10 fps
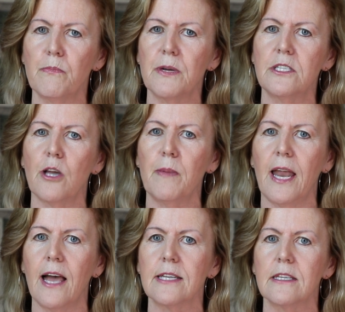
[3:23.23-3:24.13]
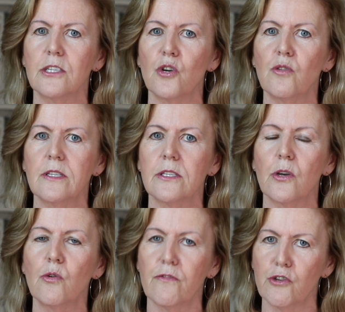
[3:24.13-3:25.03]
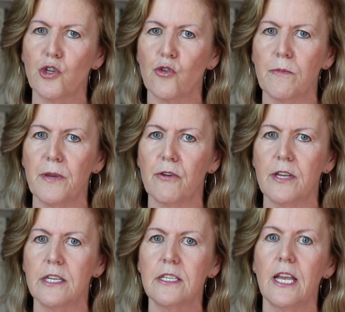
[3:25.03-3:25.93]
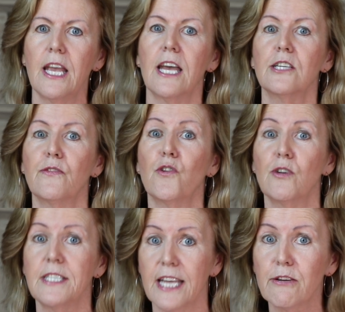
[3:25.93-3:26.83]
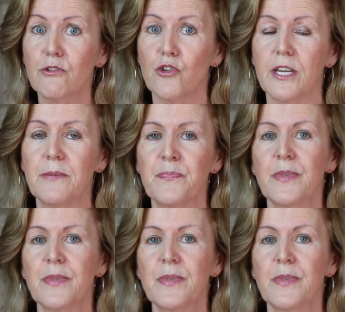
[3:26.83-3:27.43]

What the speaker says: but double-hatted also for a short period as Foreign Secretary.